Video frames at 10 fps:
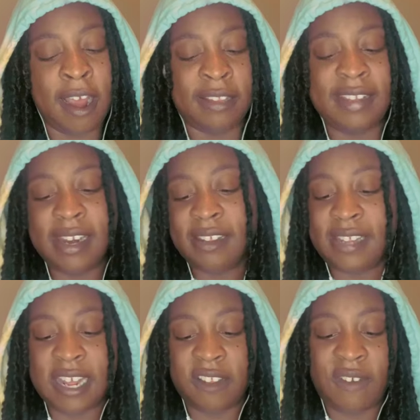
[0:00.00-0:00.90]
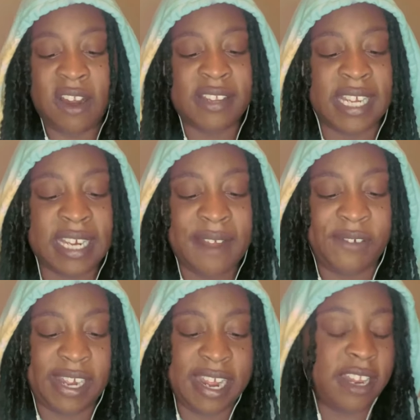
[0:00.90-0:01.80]
Tennessee is very
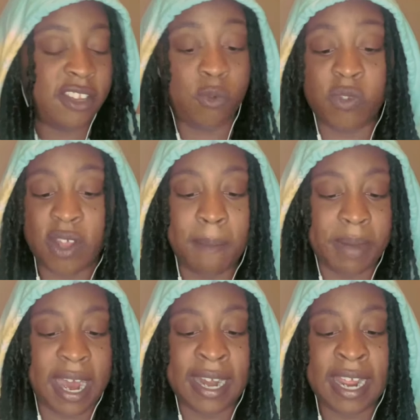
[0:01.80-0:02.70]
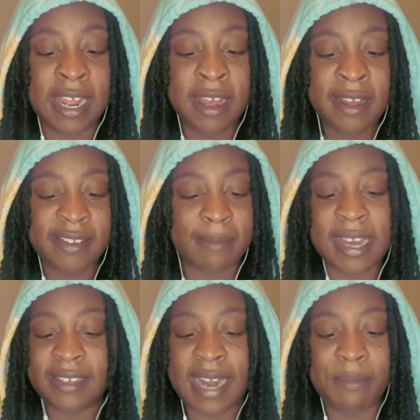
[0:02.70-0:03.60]
significant to somebody.
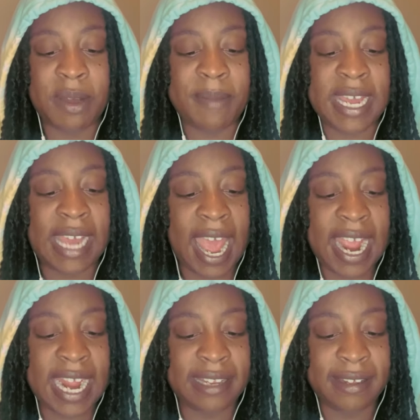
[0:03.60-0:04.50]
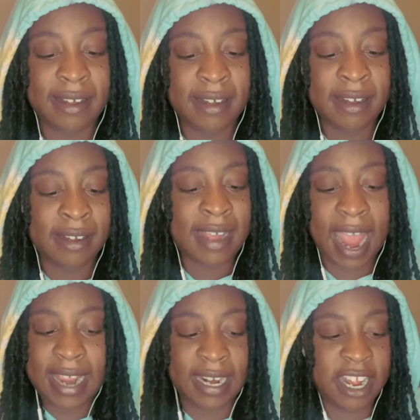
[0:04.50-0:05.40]
Somebody's name could be Kate,
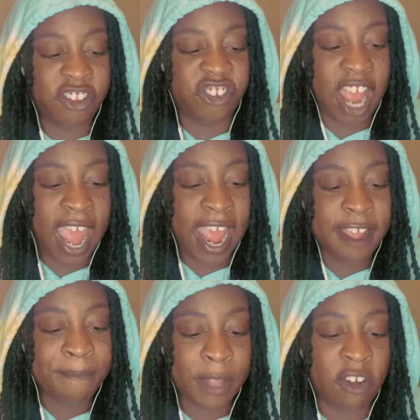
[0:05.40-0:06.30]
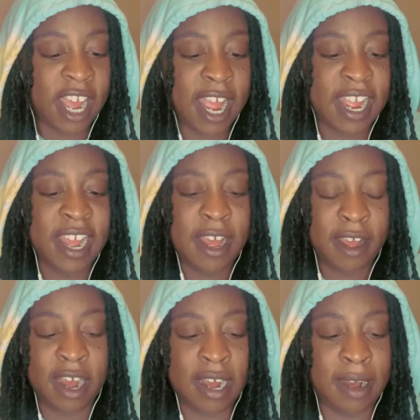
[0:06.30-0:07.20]
Caitlin, Jay, okay?
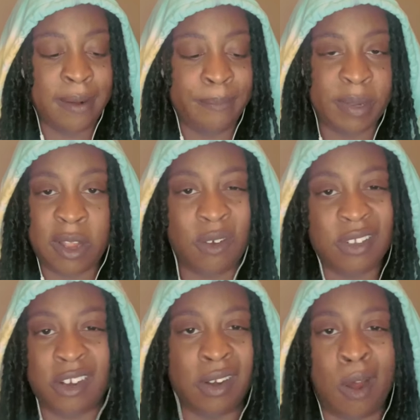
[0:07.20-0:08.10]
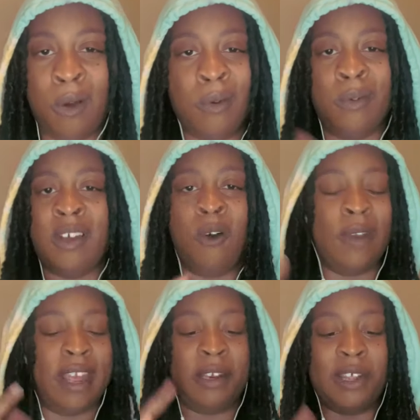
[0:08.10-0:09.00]
But those are
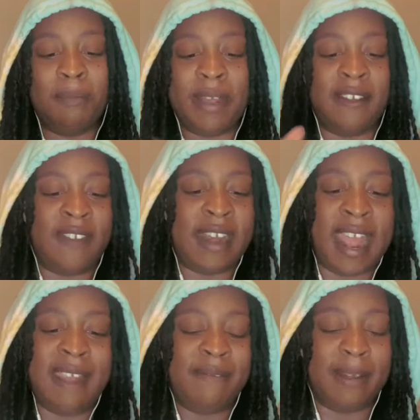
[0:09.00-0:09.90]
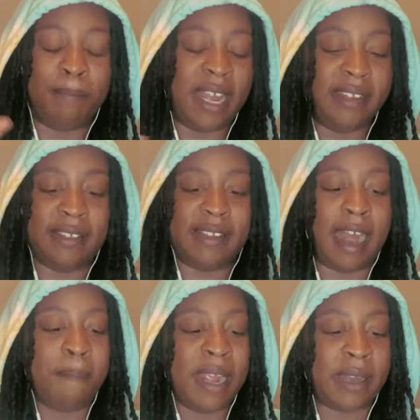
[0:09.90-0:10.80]
only a little bit of the names and places that I
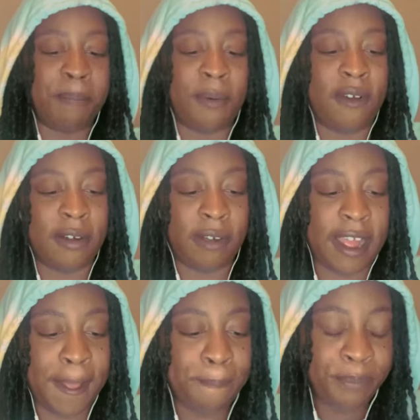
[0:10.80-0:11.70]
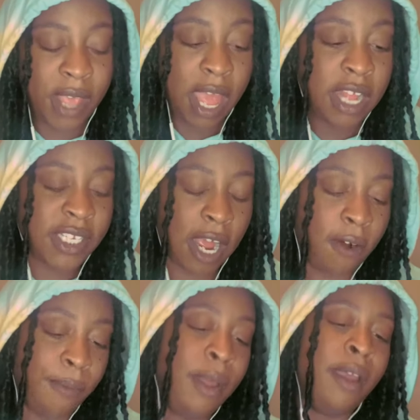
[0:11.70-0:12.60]
picked up on, okay?
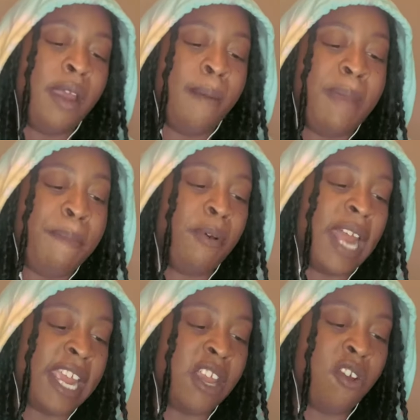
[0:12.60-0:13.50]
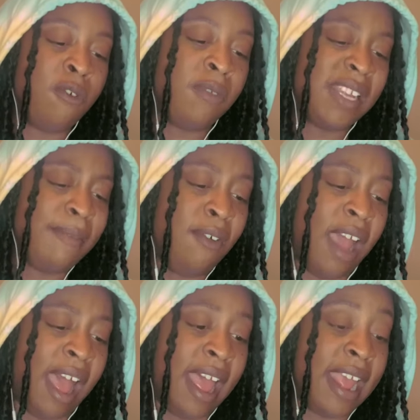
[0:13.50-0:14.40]
So people like you, some of you
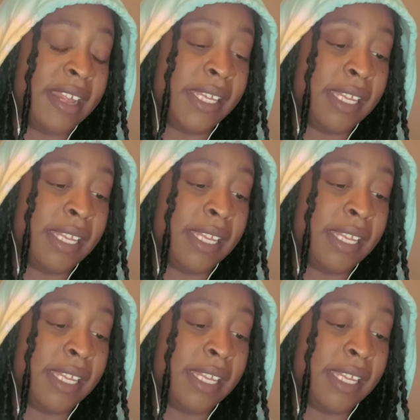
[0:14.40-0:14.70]
guys